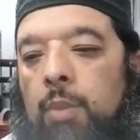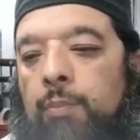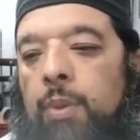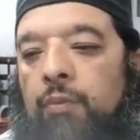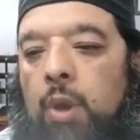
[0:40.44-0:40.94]

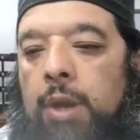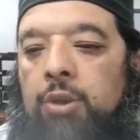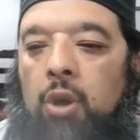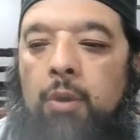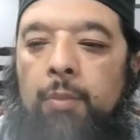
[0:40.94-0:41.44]
But before I
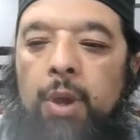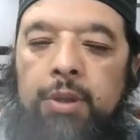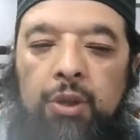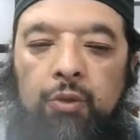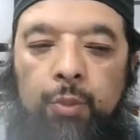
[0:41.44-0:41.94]
talk about
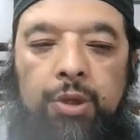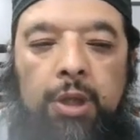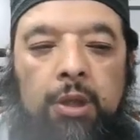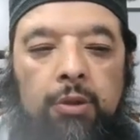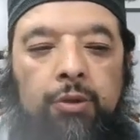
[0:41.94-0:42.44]
these
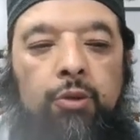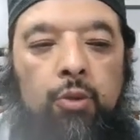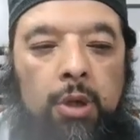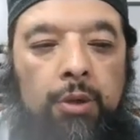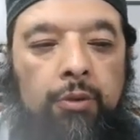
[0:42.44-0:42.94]
particular
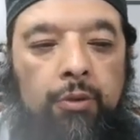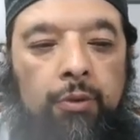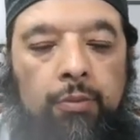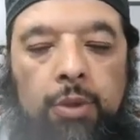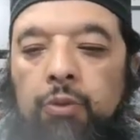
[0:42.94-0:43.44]
surahs,
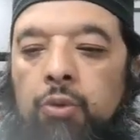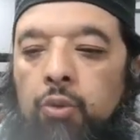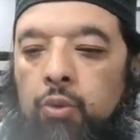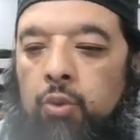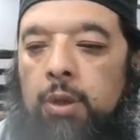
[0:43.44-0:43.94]
these two
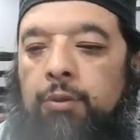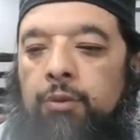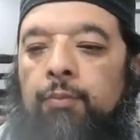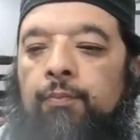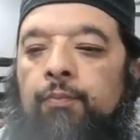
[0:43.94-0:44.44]

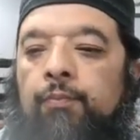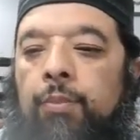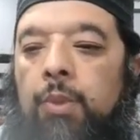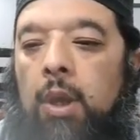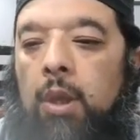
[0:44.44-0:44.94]
surahs,
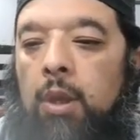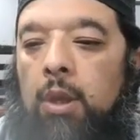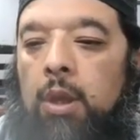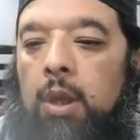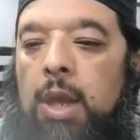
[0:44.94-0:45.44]

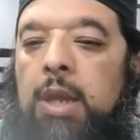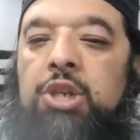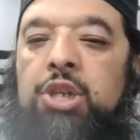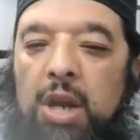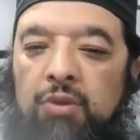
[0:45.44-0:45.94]

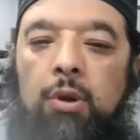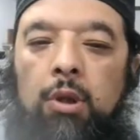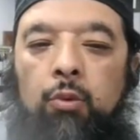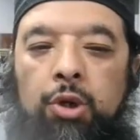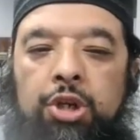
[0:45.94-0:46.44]
in
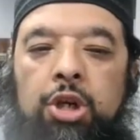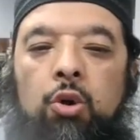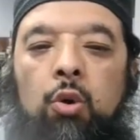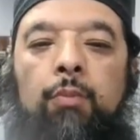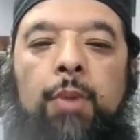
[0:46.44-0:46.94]
general, we should
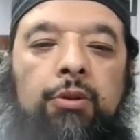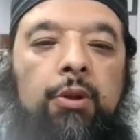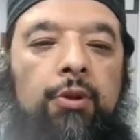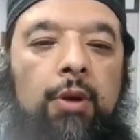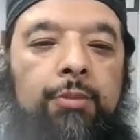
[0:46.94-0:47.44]
know about
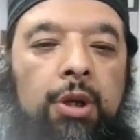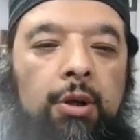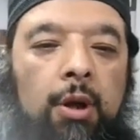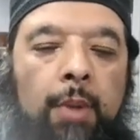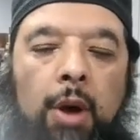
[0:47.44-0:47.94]
the subject,
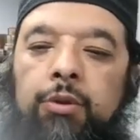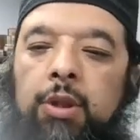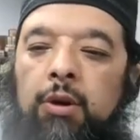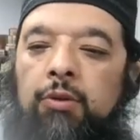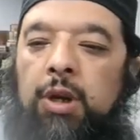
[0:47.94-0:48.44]
about
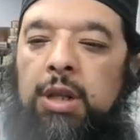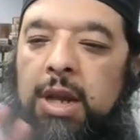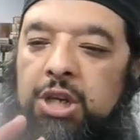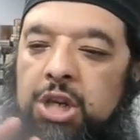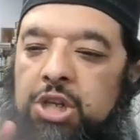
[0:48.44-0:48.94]
the
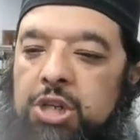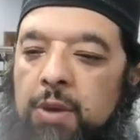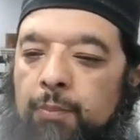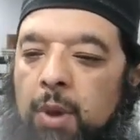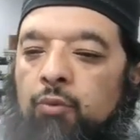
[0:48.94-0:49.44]

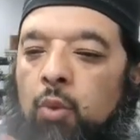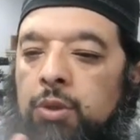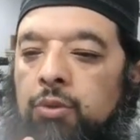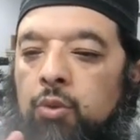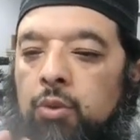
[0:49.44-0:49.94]
relationship of
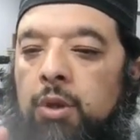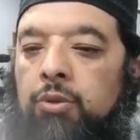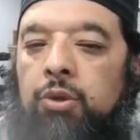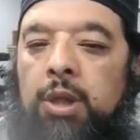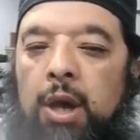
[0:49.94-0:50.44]
one surah
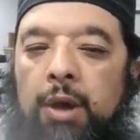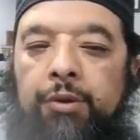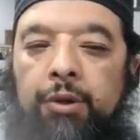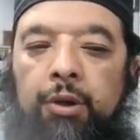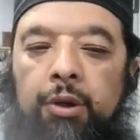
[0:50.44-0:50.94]
to the
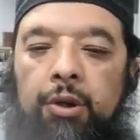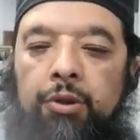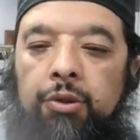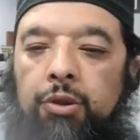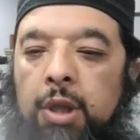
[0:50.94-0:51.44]
other,
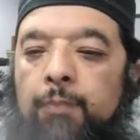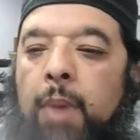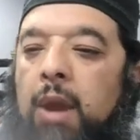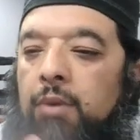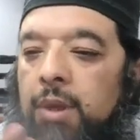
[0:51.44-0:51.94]
the
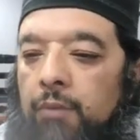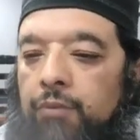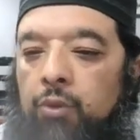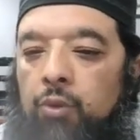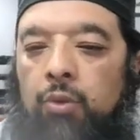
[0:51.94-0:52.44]
pairing
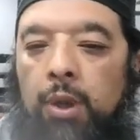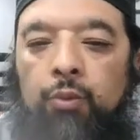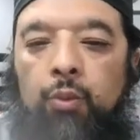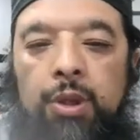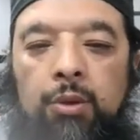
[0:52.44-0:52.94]
of the
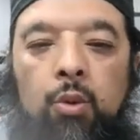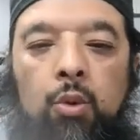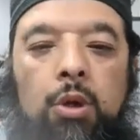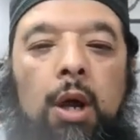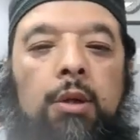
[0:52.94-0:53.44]
surahs within
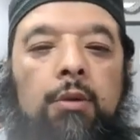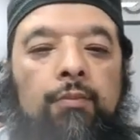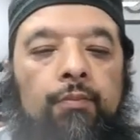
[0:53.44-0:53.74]
Quran.